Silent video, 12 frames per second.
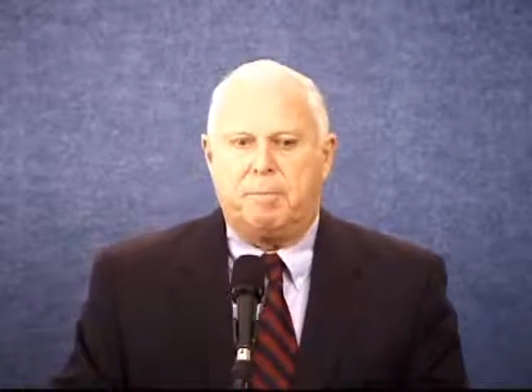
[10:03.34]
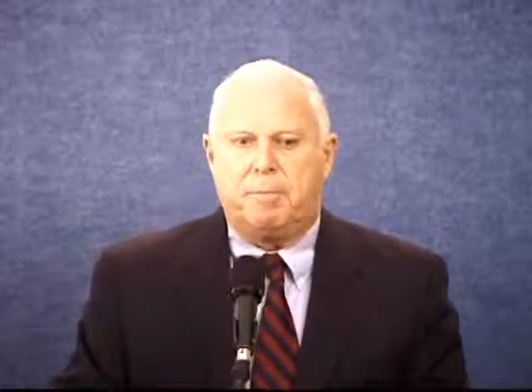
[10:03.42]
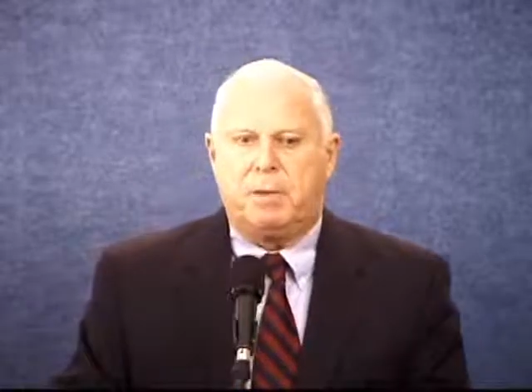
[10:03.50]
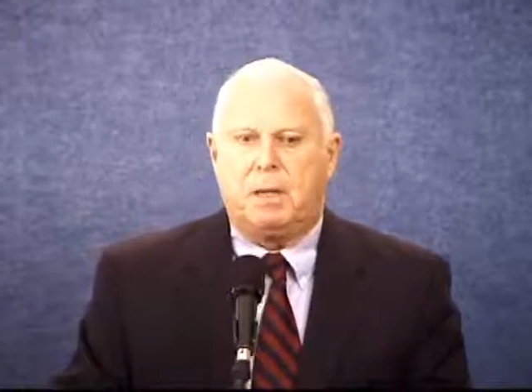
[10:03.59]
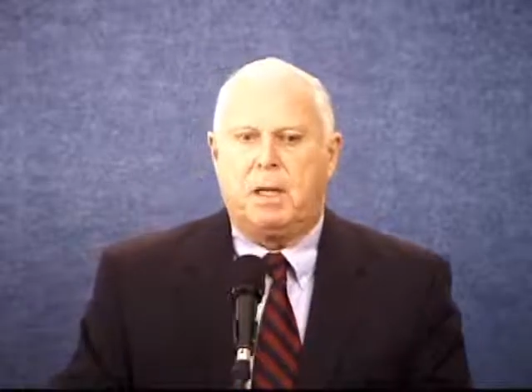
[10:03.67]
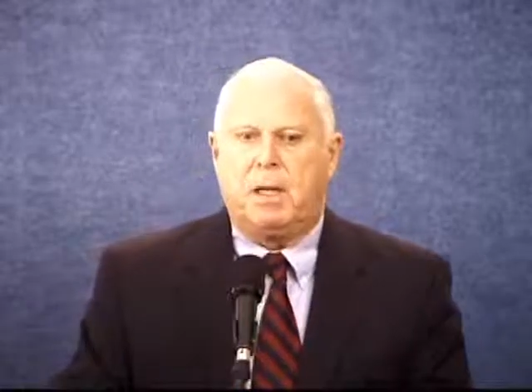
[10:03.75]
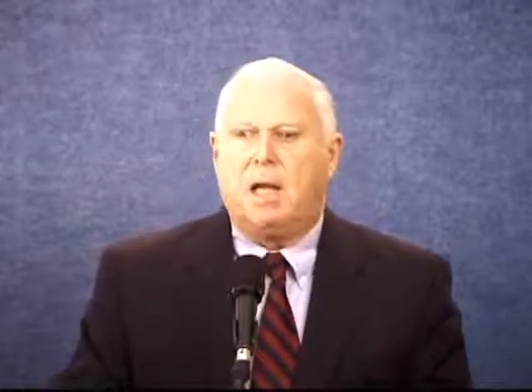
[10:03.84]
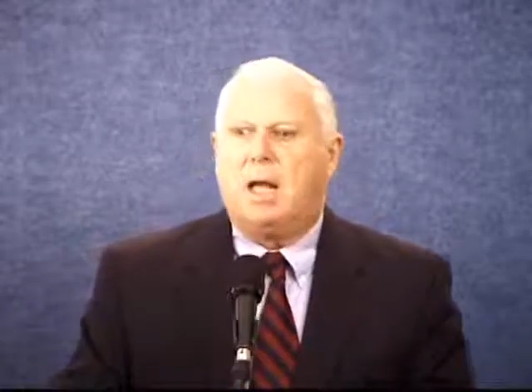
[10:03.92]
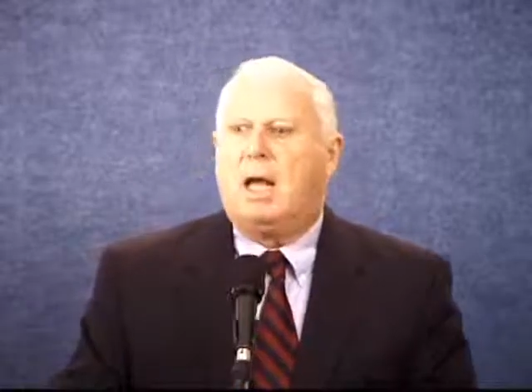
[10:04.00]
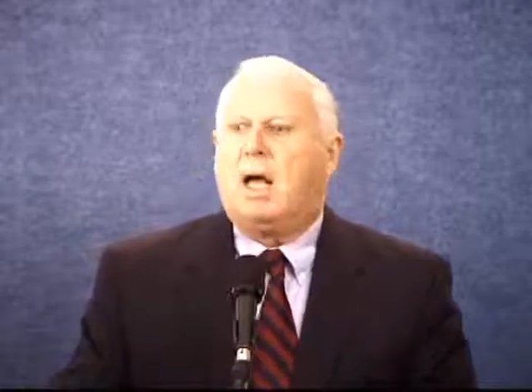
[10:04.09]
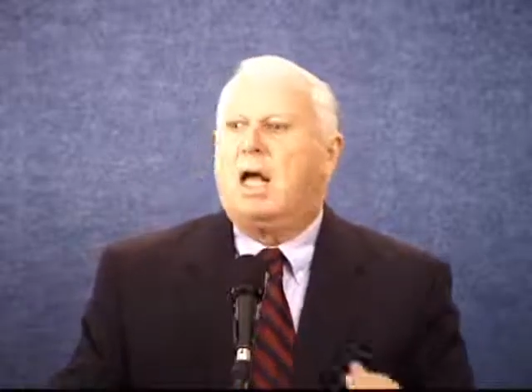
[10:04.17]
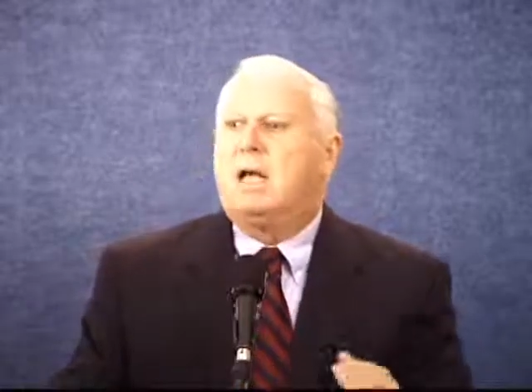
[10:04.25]
them,
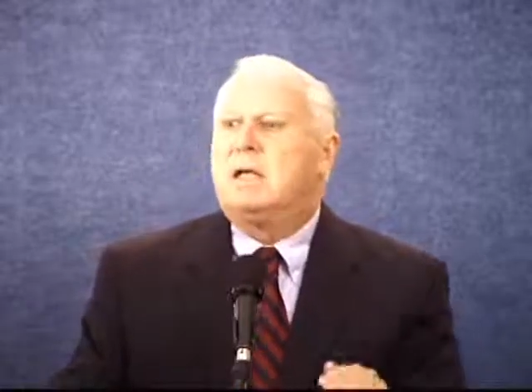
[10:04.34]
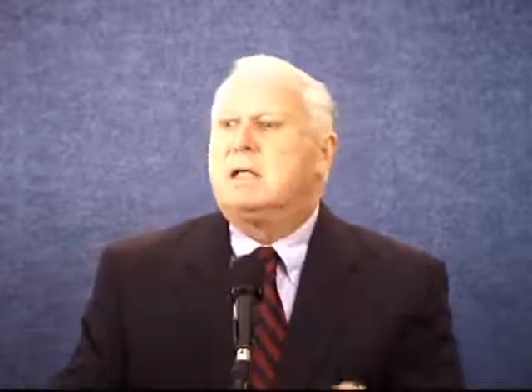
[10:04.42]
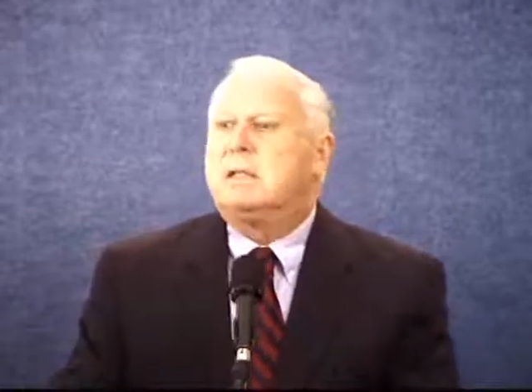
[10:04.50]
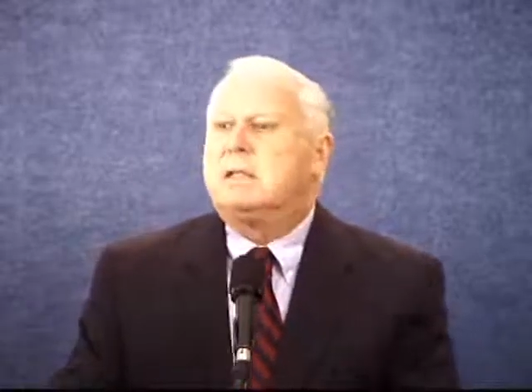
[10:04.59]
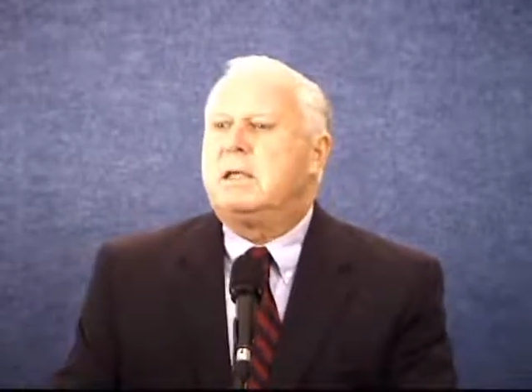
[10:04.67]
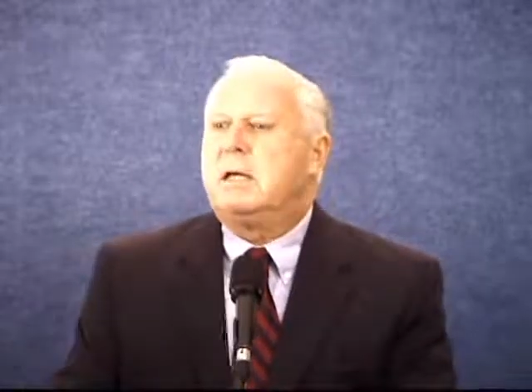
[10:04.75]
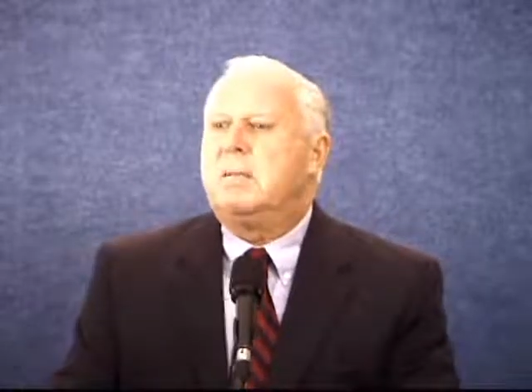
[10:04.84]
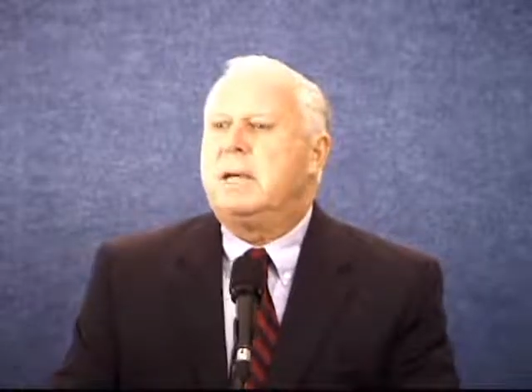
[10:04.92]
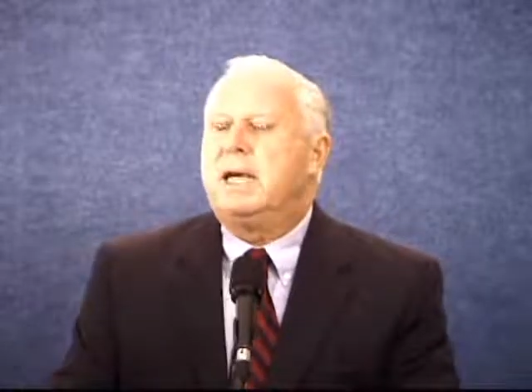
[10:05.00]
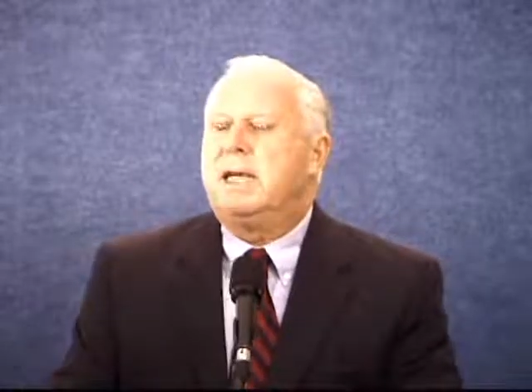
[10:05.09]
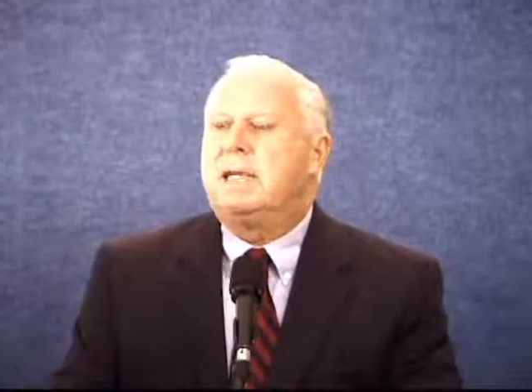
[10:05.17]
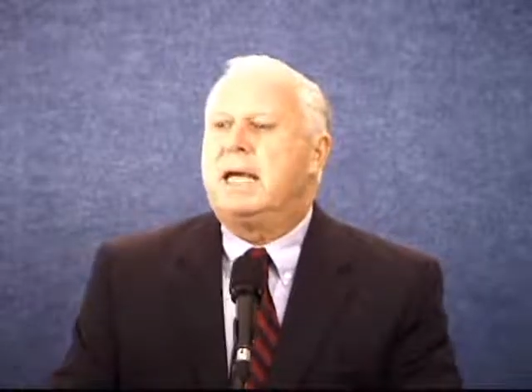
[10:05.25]
still
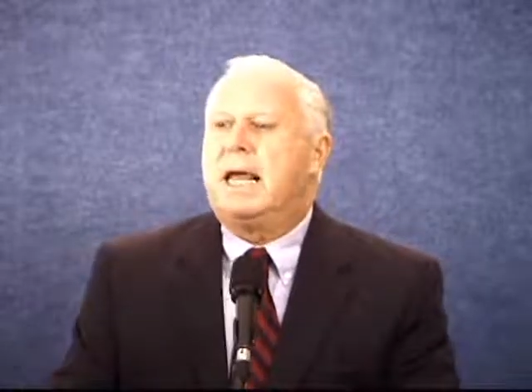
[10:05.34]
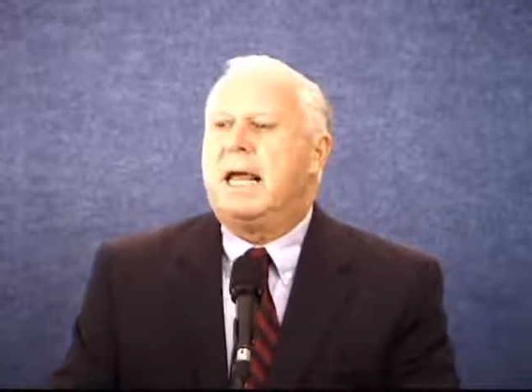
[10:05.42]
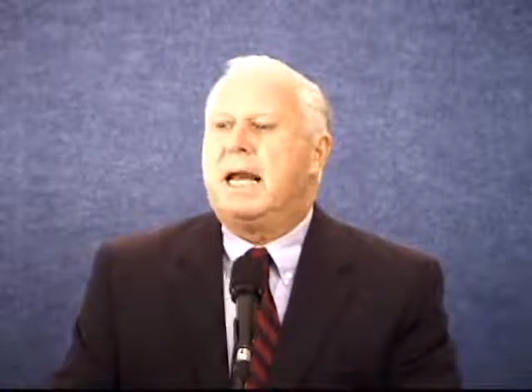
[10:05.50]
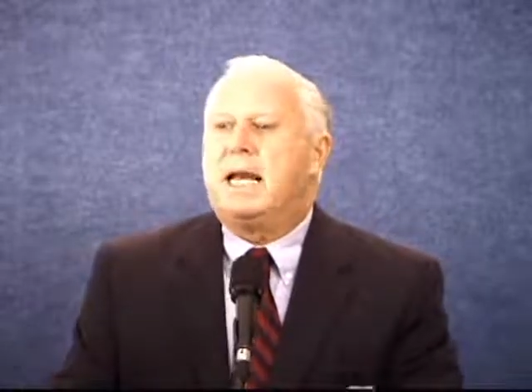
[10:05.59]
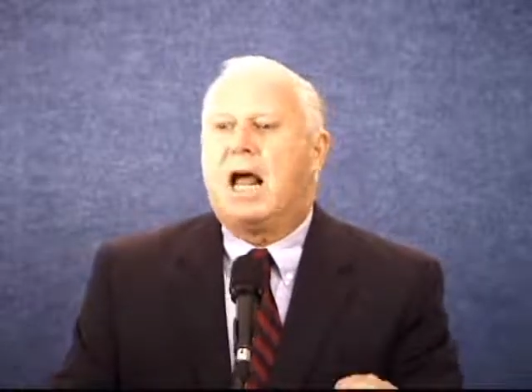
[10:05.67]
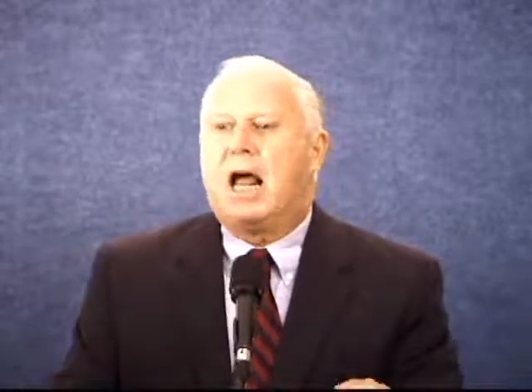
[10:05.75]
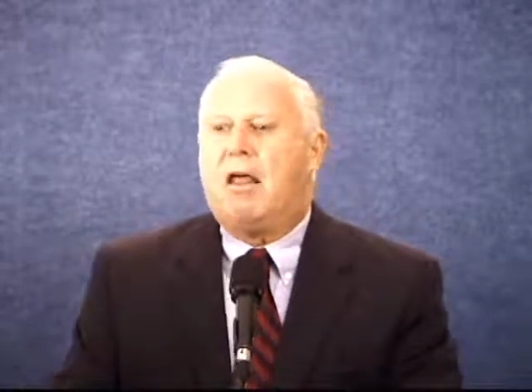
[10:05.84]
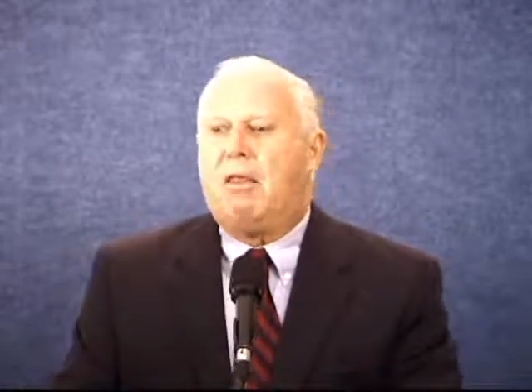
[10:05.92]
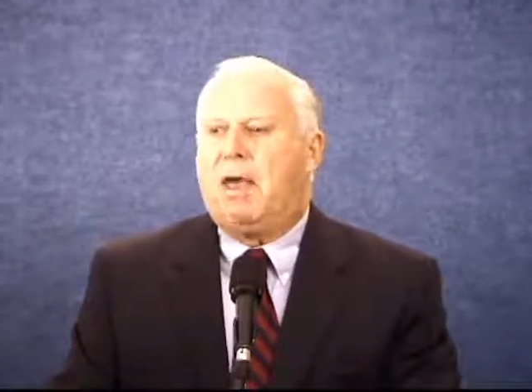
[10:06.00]
maintain